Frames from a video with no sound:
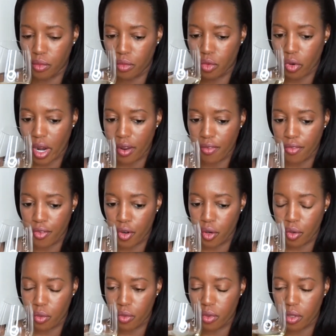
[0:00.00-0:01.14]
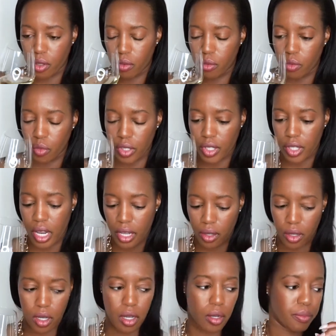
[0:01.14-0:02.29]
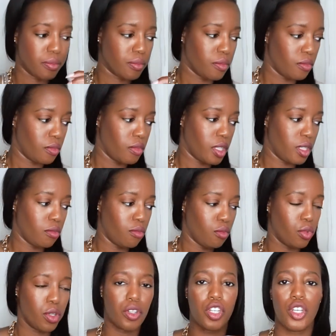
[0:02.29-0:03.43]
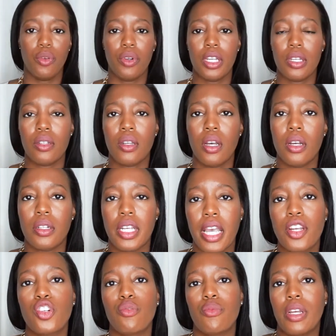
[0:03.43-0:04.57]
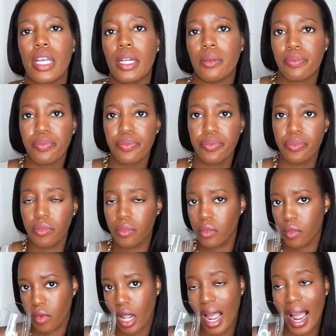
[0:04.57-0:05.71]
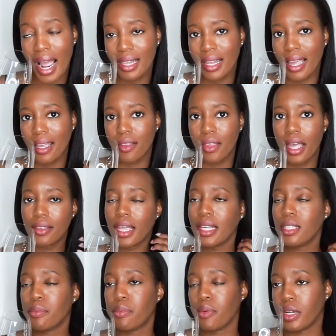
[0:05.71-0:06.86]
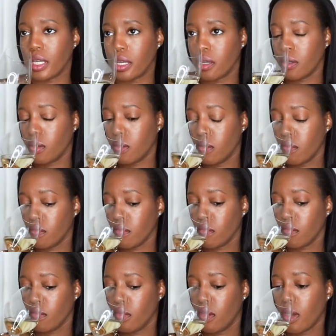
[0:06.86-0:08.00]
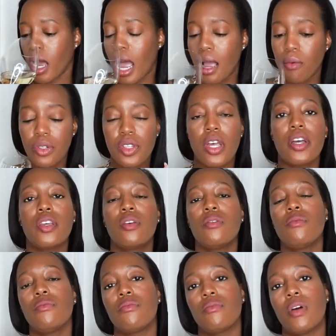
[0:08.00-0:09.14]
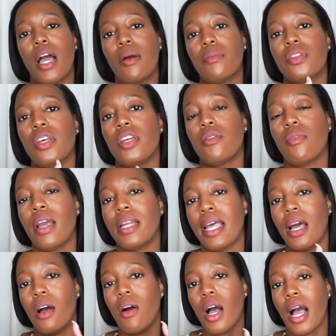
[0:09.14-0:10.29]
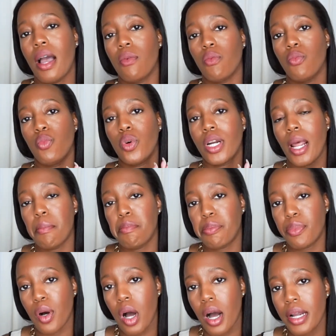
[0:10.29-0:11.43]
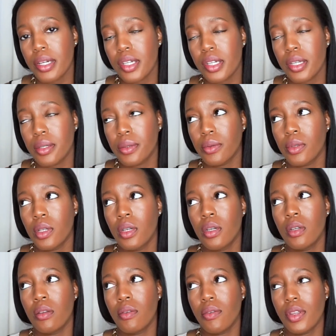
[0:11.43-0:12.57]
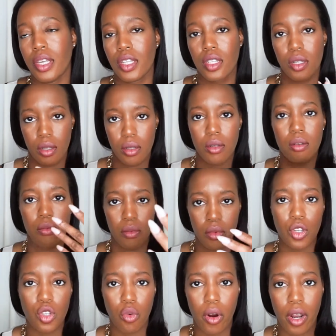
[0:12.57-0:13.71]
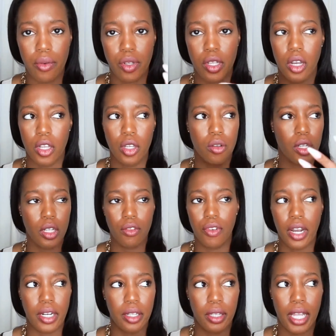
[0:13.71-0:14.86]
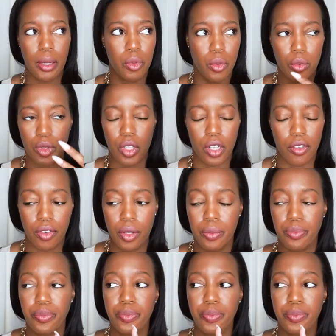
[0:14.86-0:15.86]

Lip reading: Grapefruit, what's that? What are cuties? Tangerine. I like that. That's pretty. I will tell you right now, when I bought this, the story I was telling you, couldn't find the label, was different.